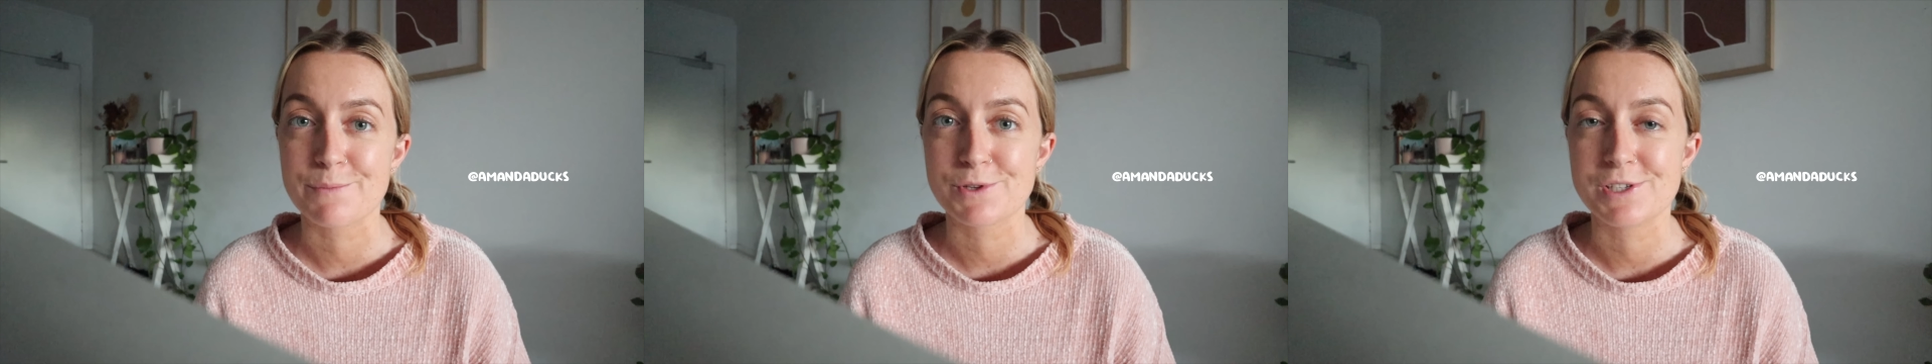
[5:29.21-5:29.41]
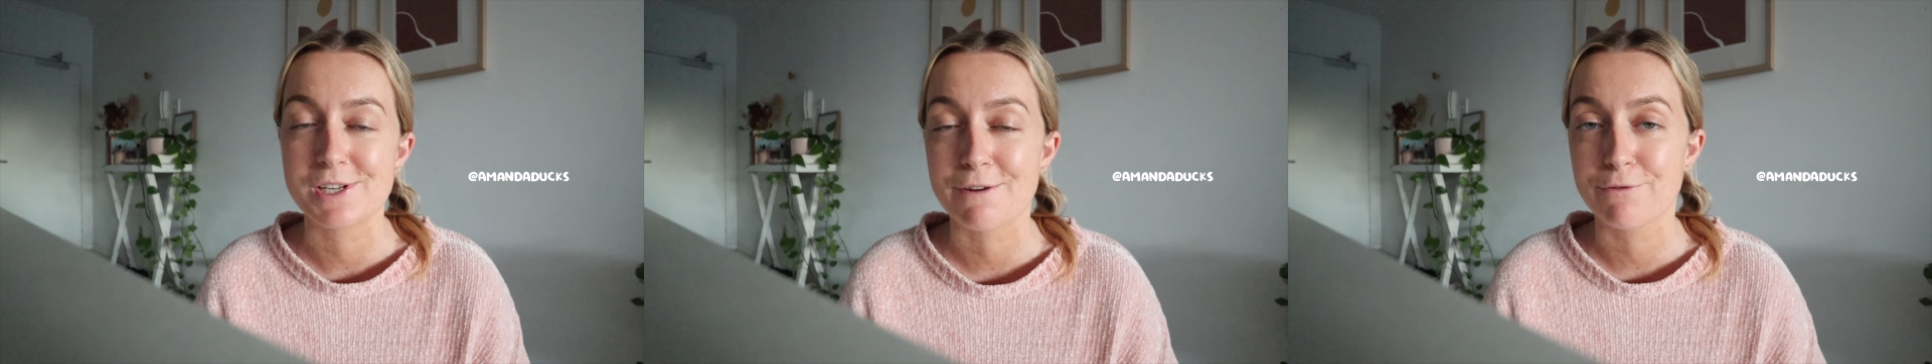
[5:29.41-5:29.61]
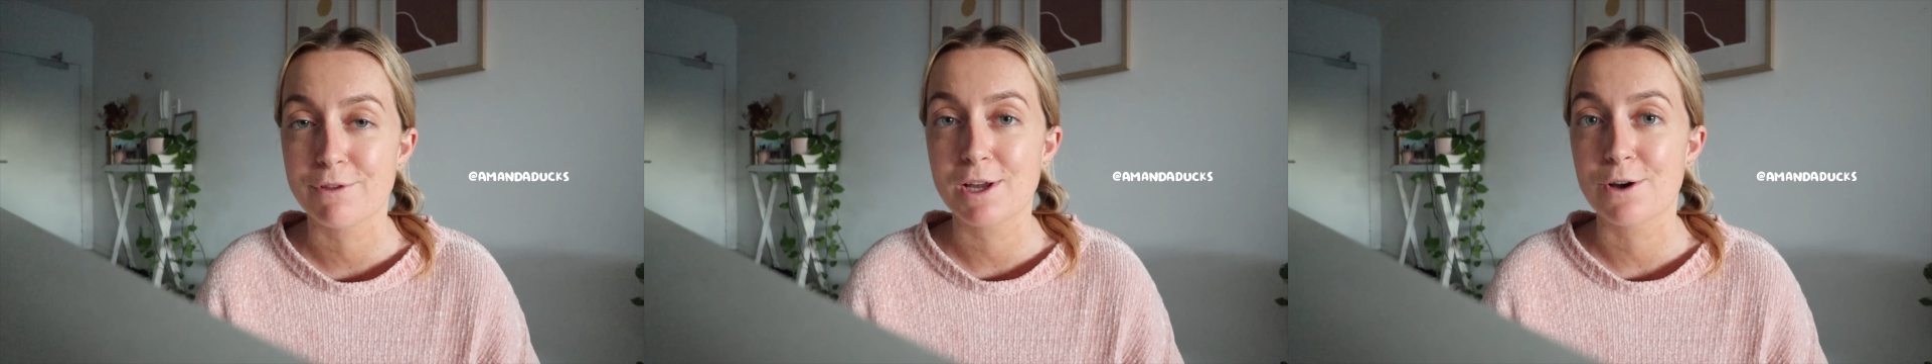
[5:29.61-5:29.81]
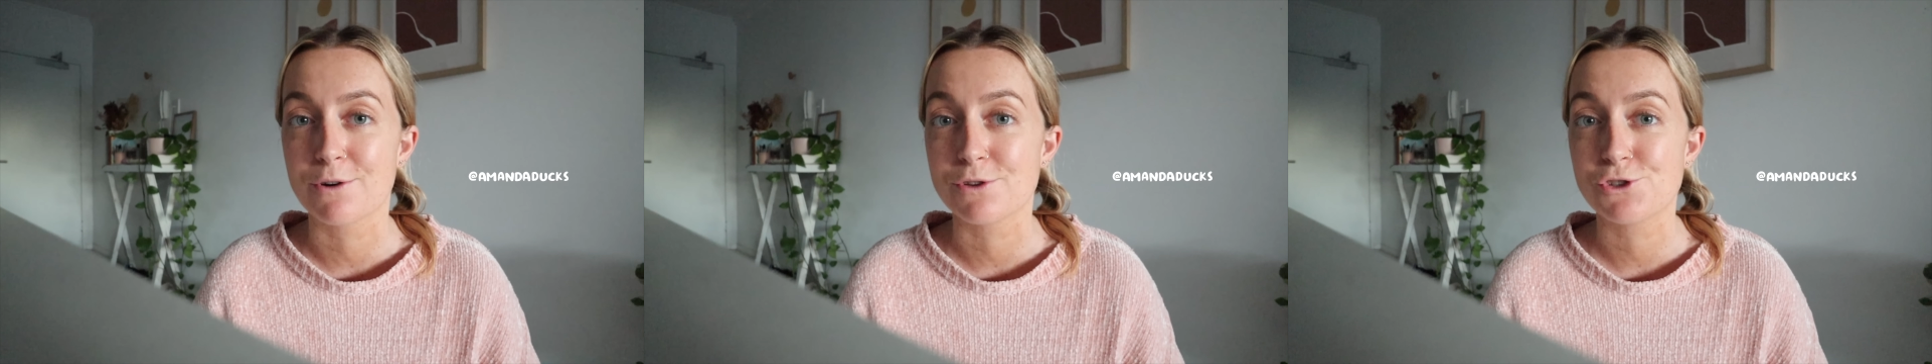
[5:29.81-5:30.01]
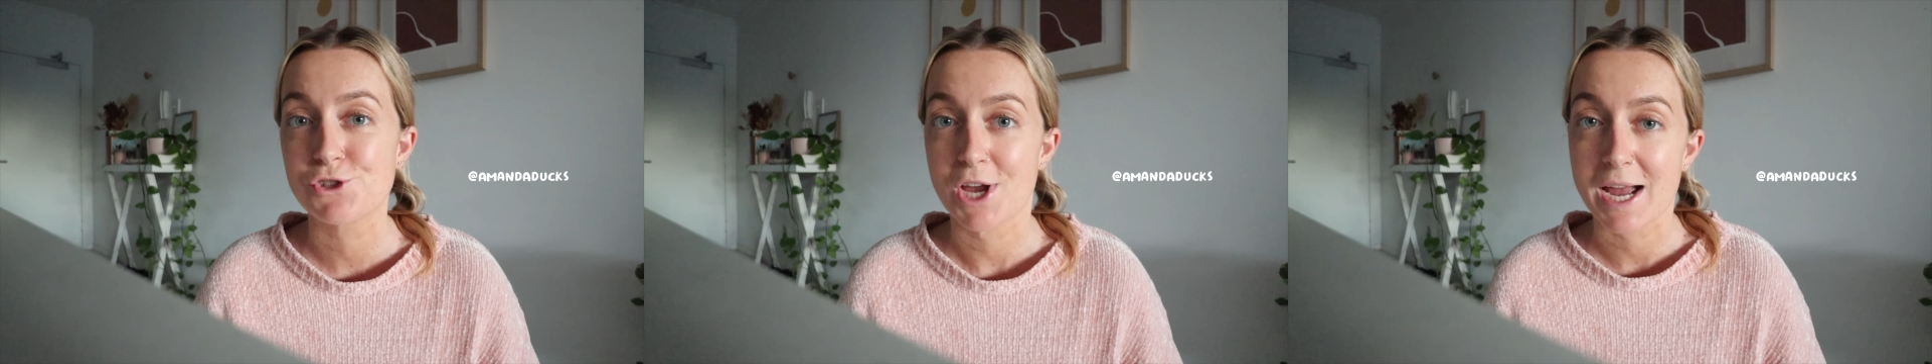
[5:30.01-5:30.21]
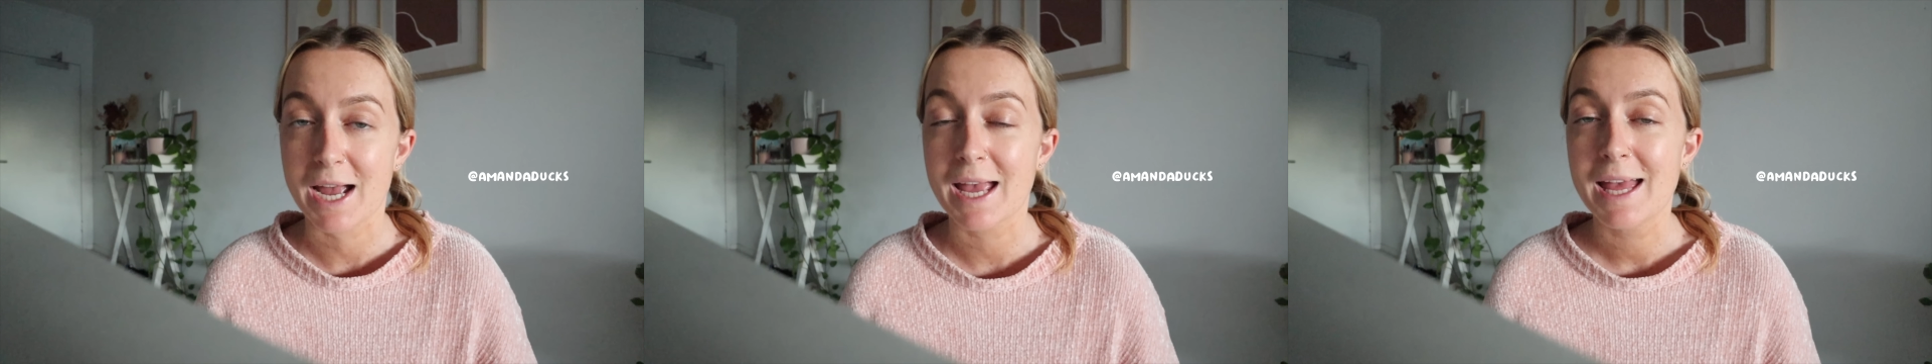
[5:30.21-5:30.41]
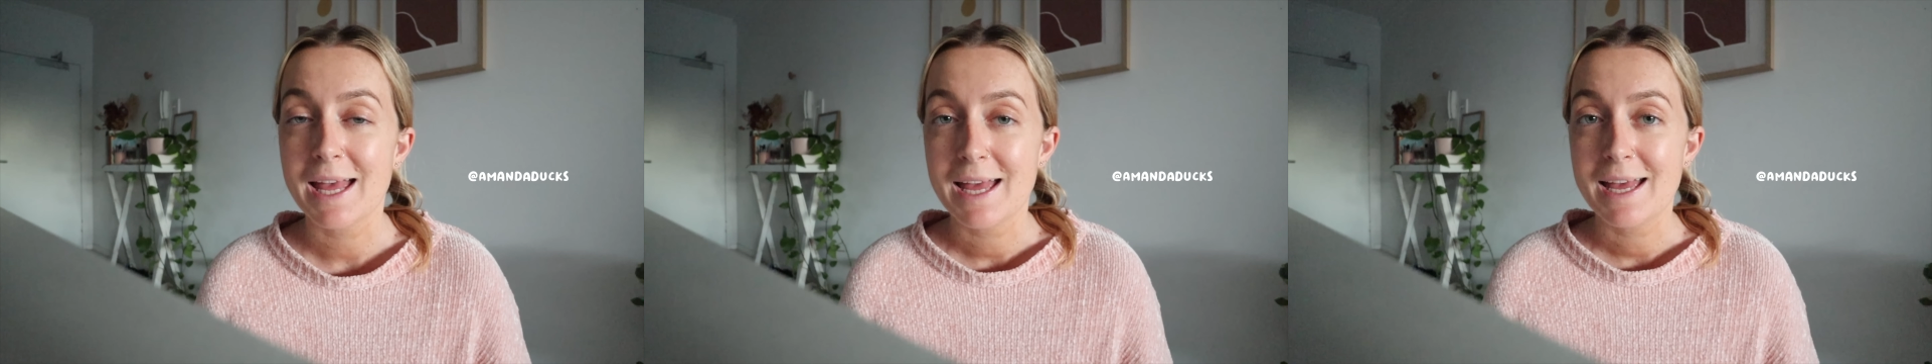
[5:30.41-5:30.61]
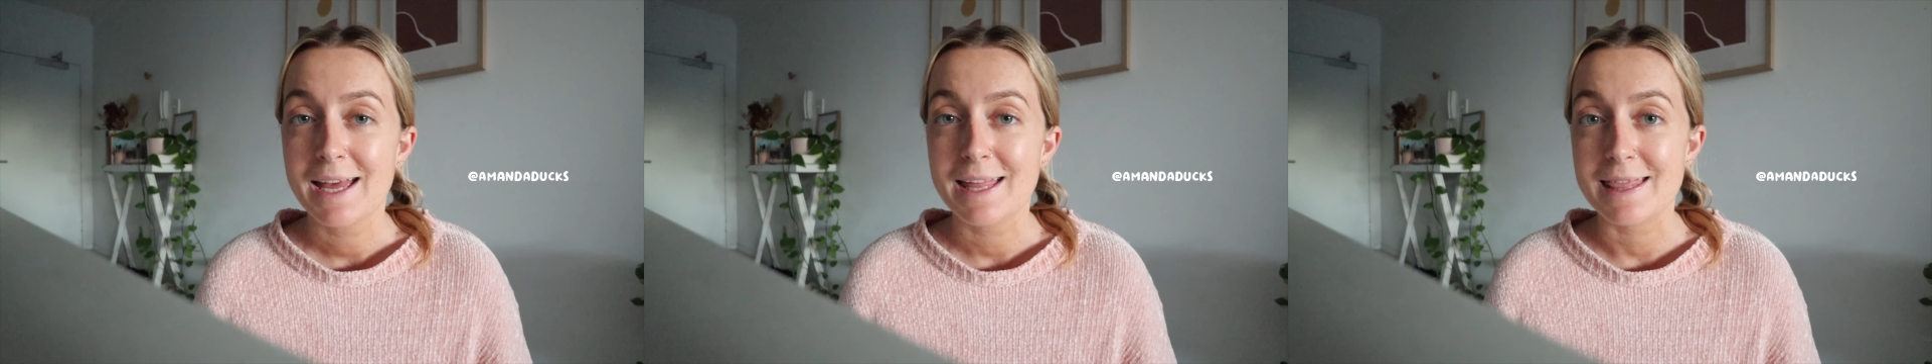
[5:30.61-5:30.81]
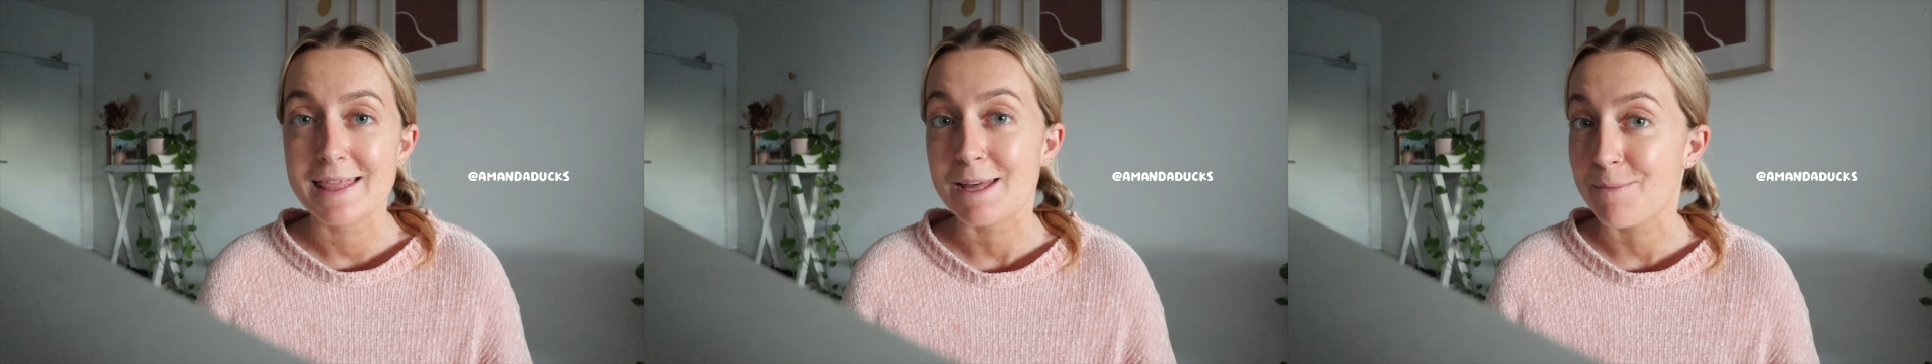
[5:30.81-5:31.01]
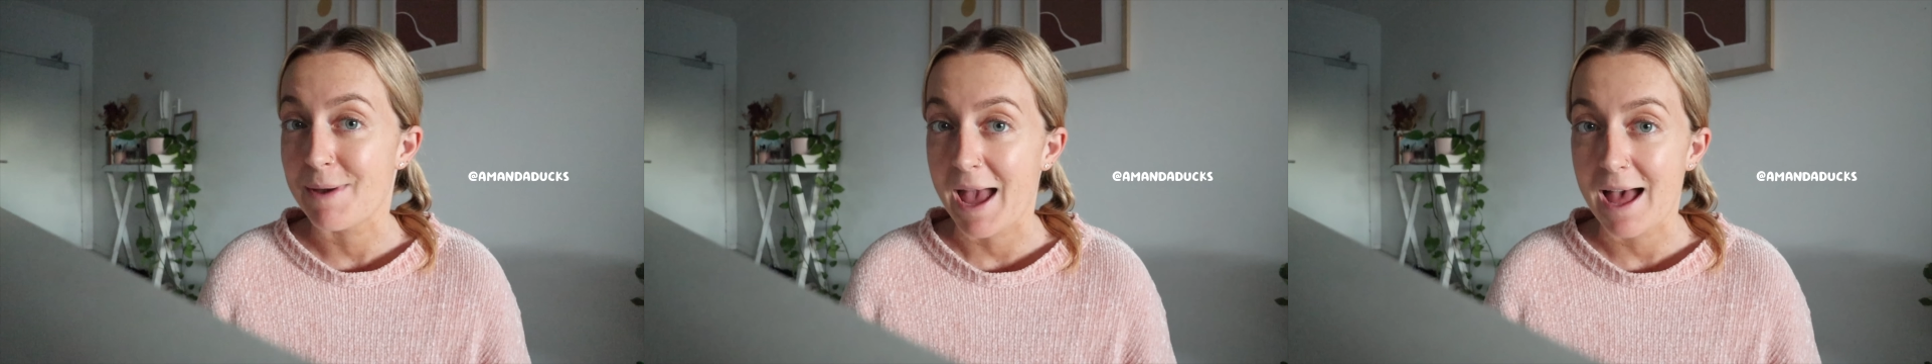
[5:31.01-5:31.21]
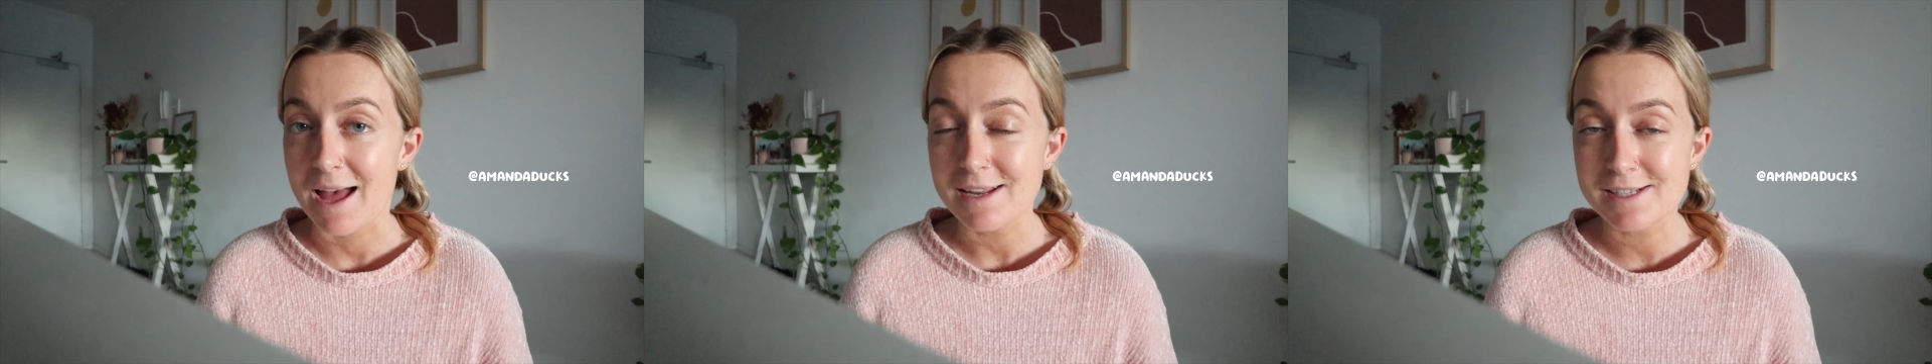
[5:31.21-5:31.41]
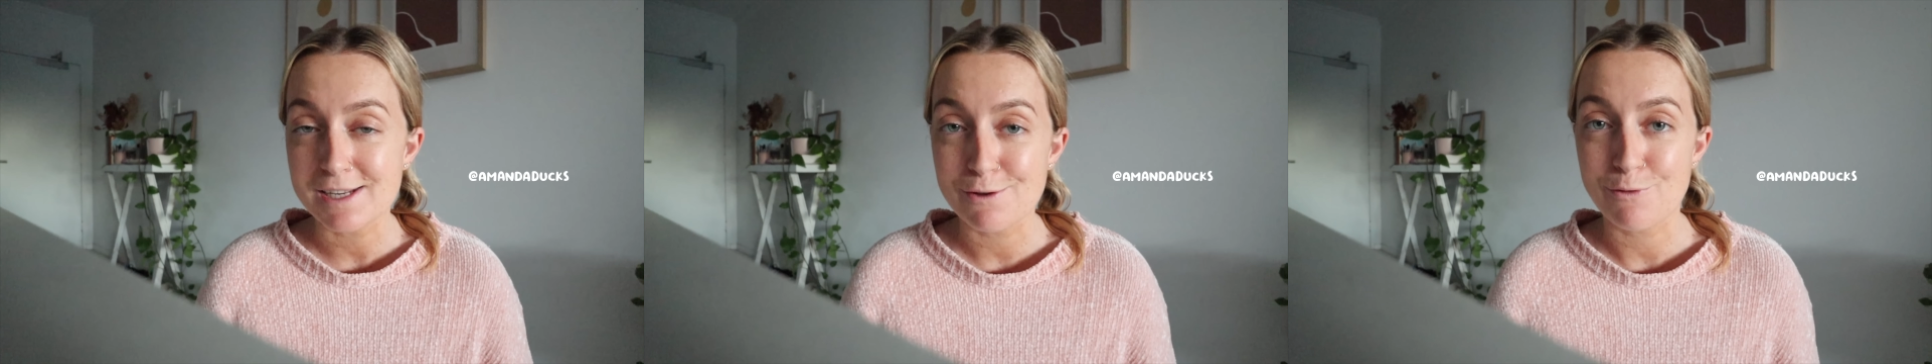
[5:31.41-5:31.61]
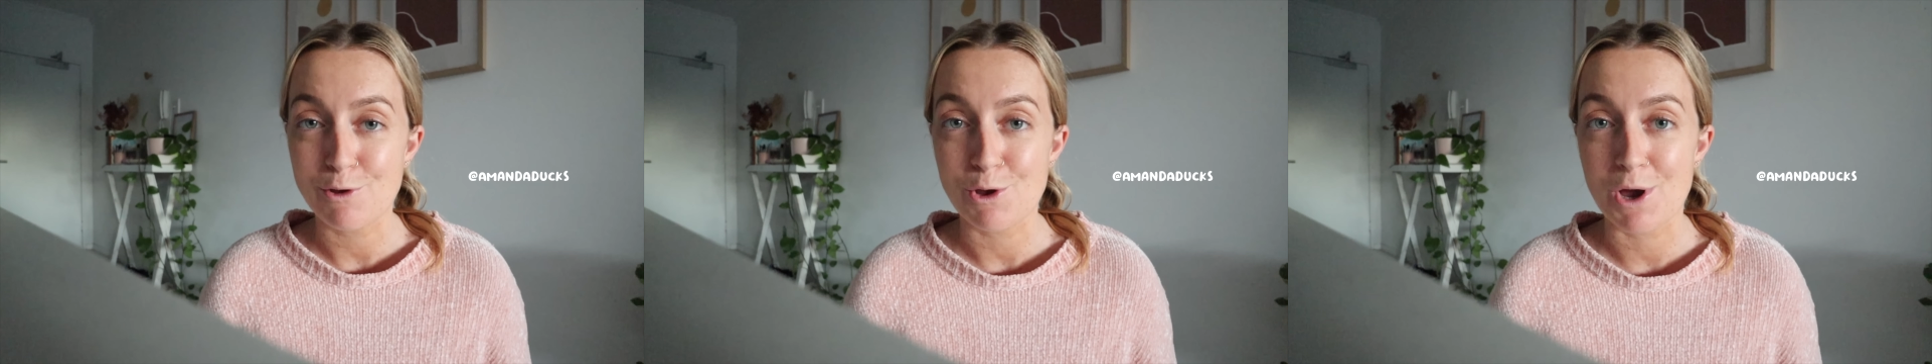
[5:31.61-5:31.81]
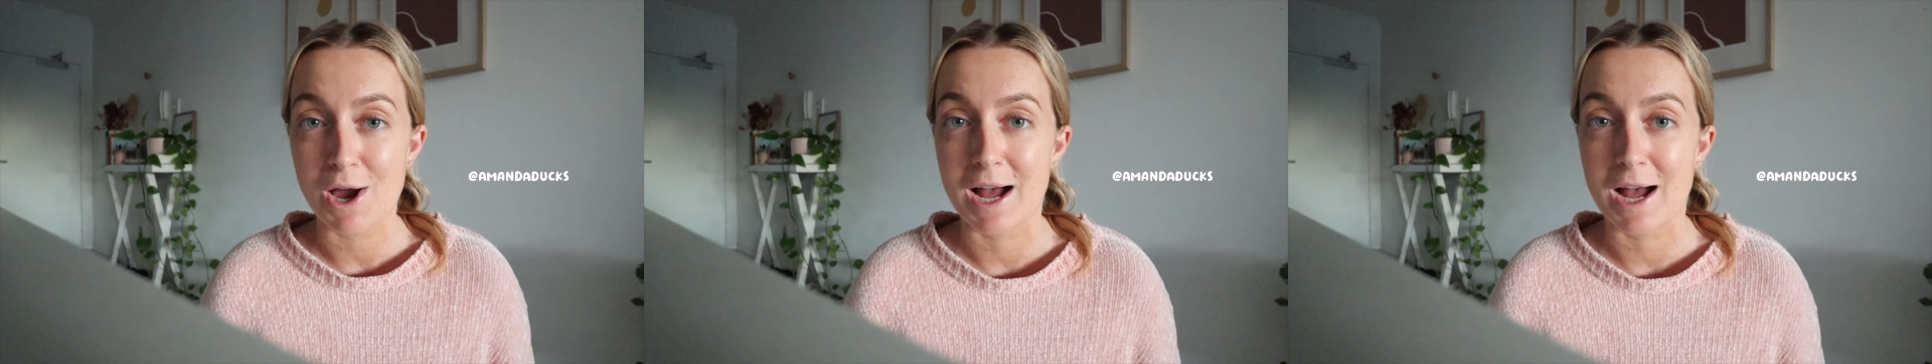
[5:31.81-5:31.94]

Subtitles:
So definitely go and check them out if you